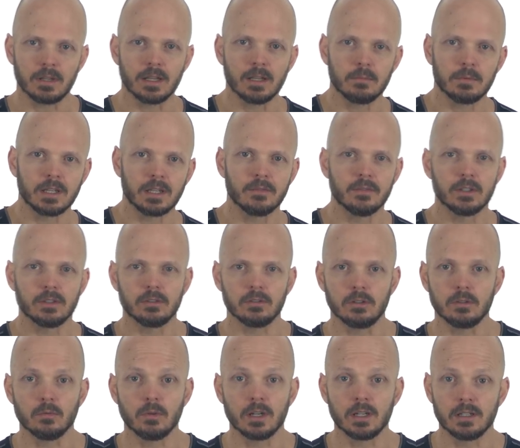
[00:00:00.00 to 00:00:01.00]
Let me give it to you.
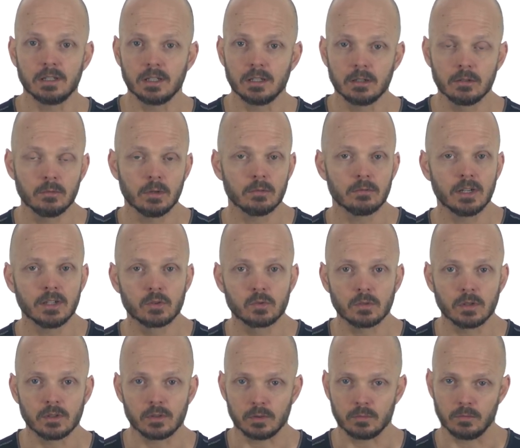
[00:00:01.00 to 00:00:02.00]
Do you want a dinner? What
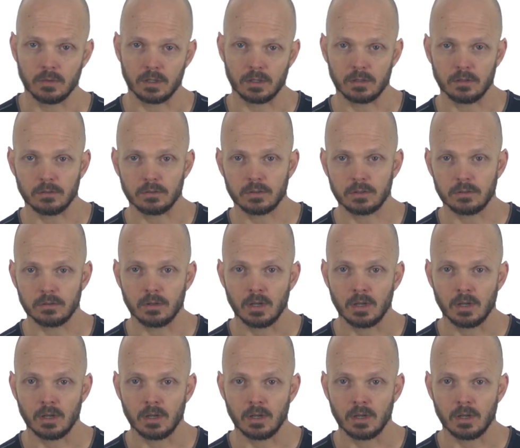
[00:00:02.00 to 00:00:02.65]
restaurant do you want to go to?